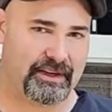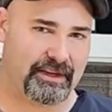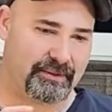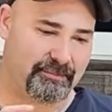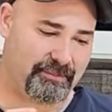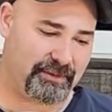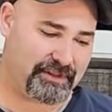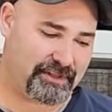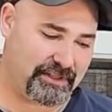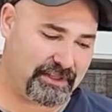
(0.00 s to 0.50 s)

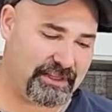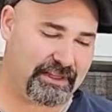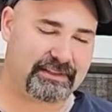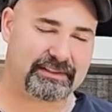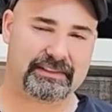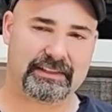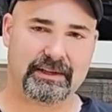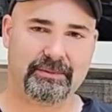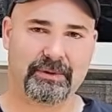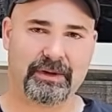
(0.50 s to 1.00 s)
but the
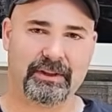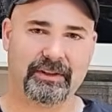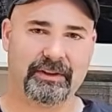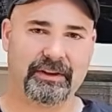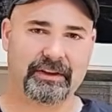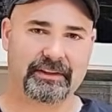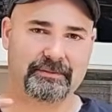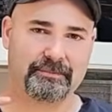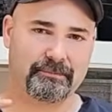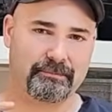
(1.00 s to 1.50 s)
ESC will, and
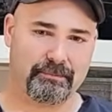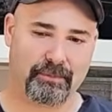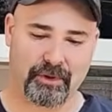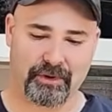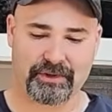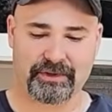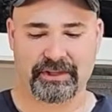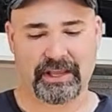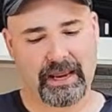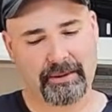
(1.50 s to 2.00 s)
it's more
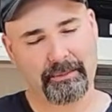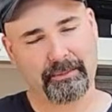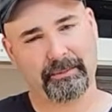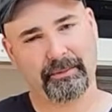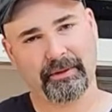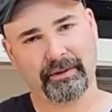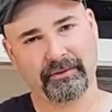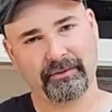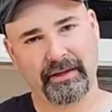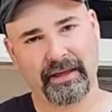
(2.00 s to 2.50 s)
than
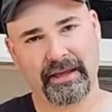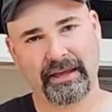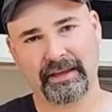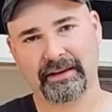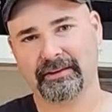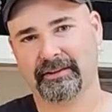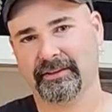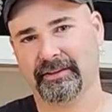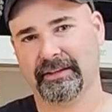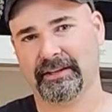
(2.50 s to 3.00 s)
capable of
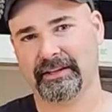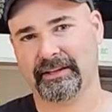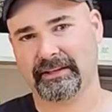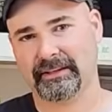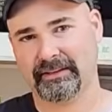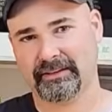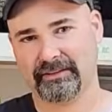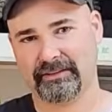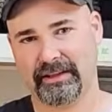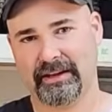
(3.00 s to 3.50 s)
handling
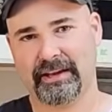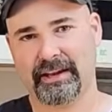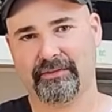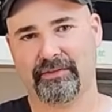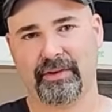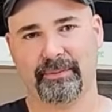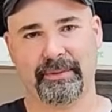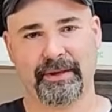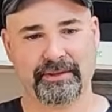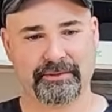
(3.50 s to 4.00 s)
that
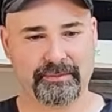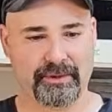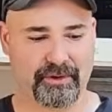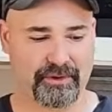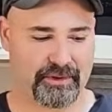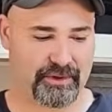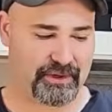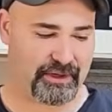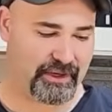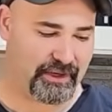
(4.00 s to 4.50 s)
FMS motor.